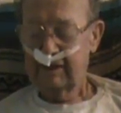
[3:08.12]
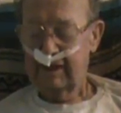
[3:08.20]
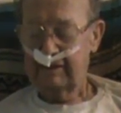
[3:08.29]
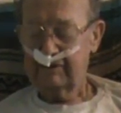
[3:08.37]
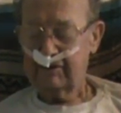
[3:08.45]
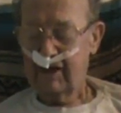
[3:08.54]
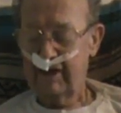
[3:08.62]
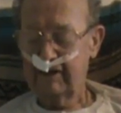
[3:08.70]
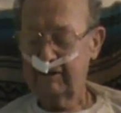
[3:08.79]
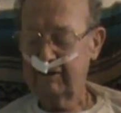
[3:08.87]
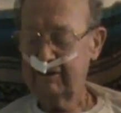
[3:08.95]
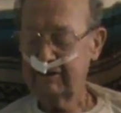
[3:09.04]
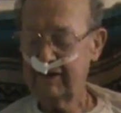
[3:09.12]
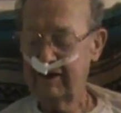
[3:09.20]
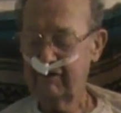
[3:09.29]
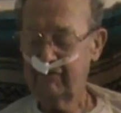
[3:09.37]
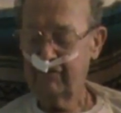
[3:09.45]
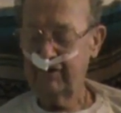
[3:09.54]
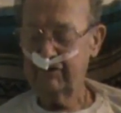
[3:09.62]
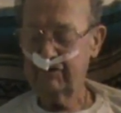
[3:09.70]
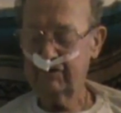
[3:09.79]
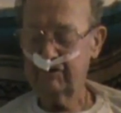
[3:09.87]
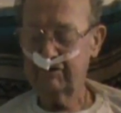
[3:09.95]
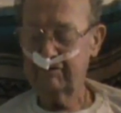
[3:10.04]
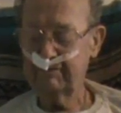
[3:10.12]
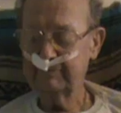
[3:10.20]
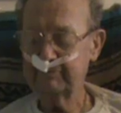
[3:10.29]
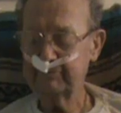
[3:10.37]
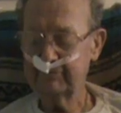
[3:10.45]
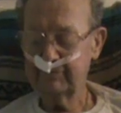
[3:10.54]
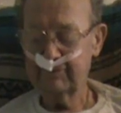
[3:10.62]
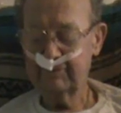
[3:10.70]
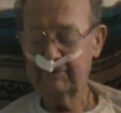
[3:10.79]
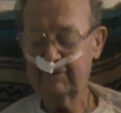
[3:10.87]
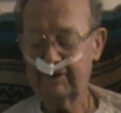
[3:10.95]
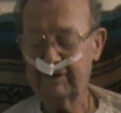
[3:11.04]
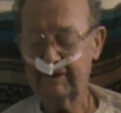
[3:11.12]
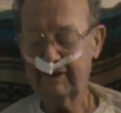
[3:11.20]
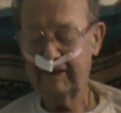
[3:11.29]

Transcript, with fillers: that's kind of kind of Fred's thing, you